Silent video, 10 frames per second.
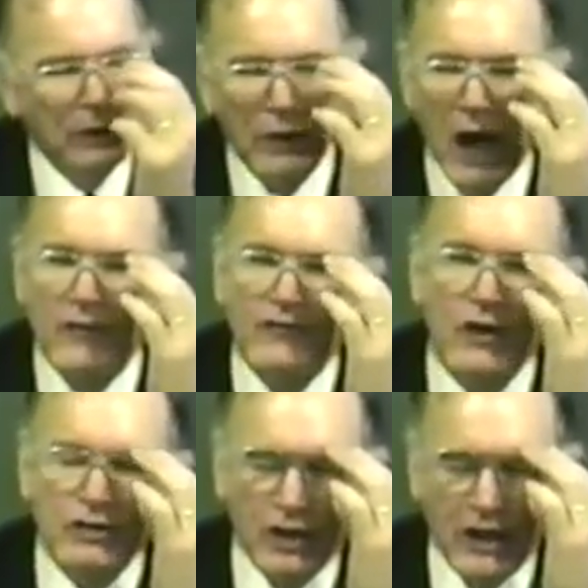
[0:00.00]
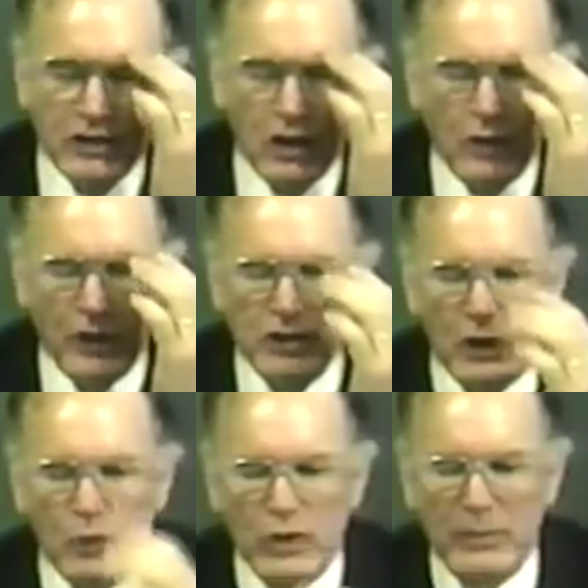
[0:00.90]
of First
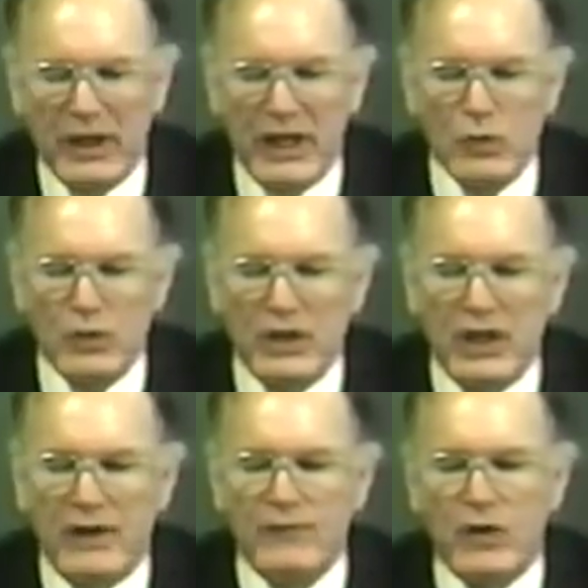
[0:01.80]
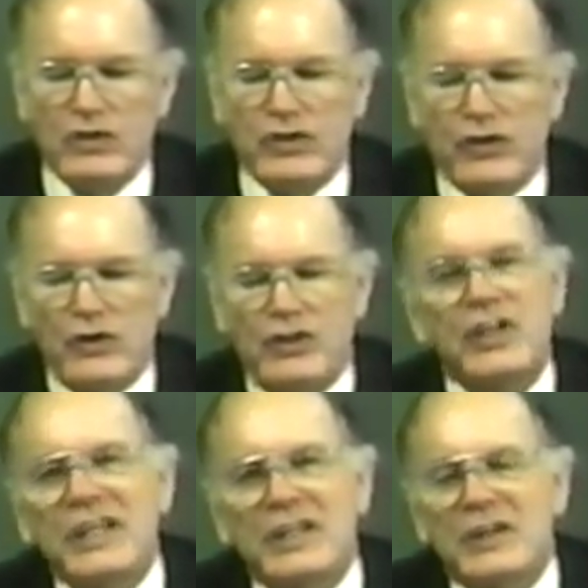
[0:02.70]
Thessalonians, and we'll begin reading in verse
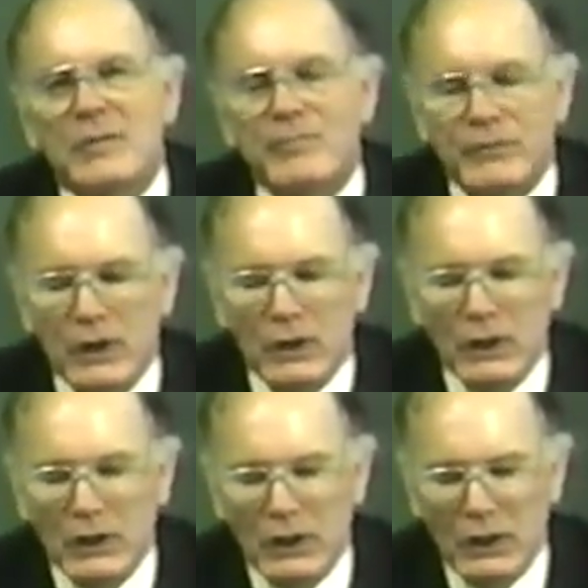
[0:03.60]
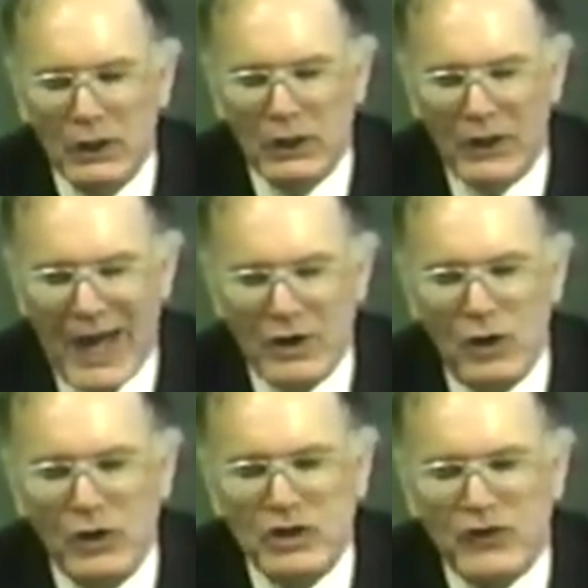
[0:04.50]
13. Now,
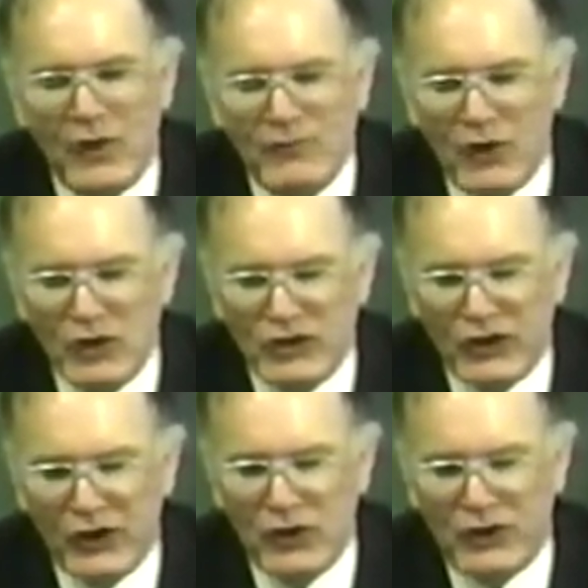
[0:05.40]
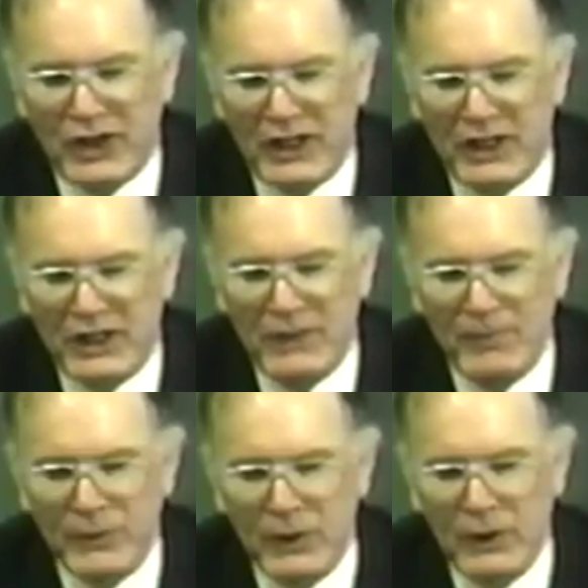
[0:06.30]
notice from verse
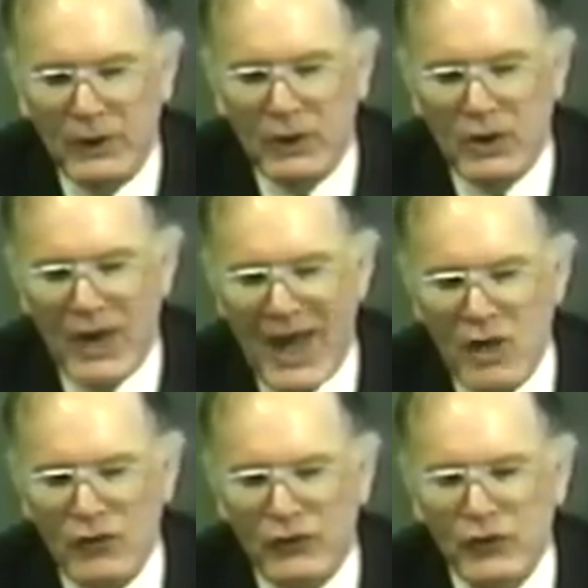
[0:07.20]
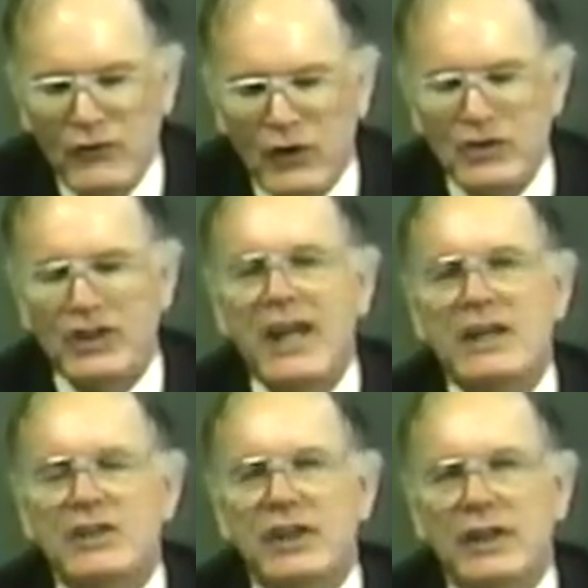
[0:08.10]
13 down through verse
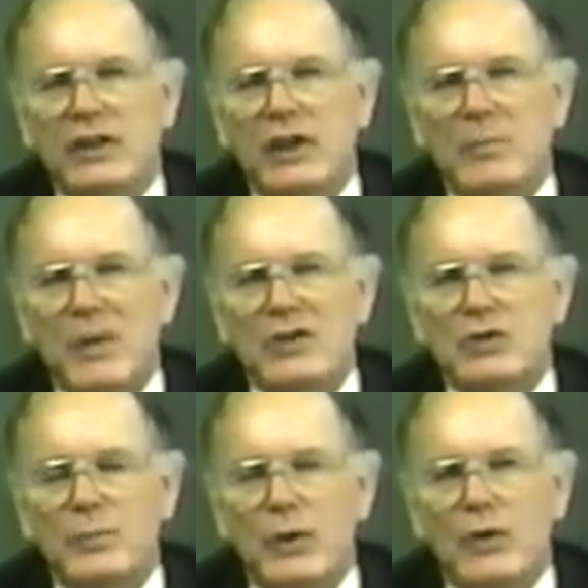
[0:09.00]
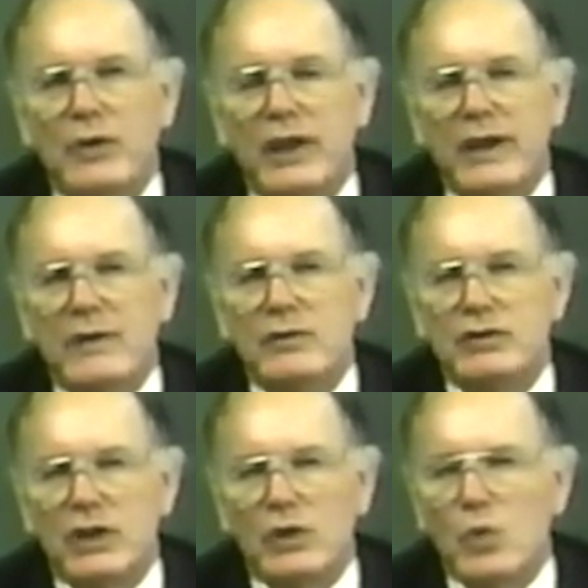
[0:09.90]
18, the Apostle Paul
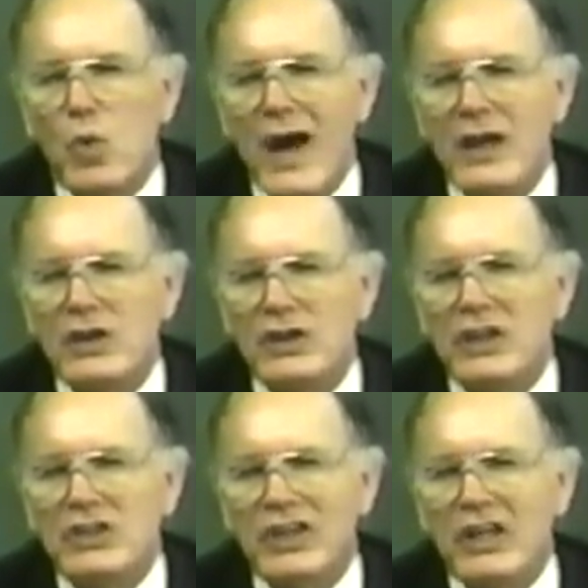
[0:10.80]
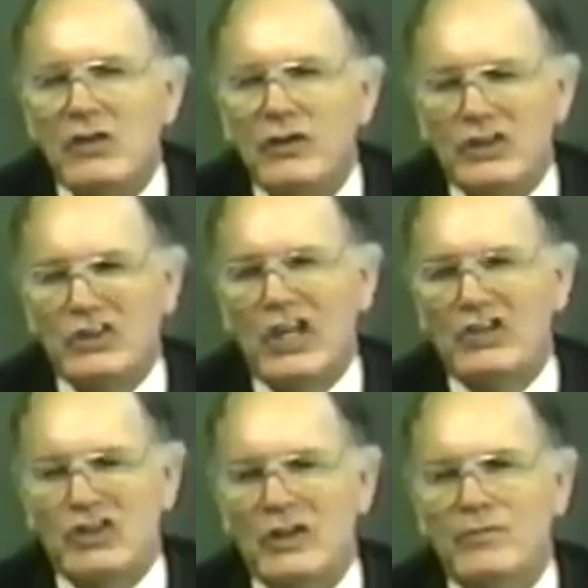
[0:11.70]
gives a quite detailed
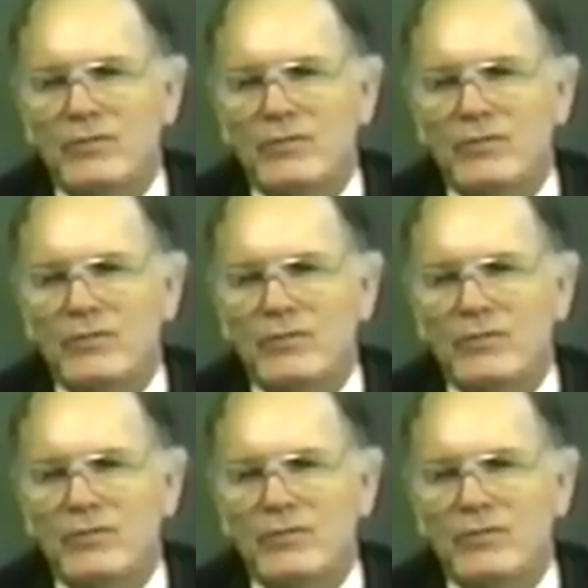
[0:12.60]
discussion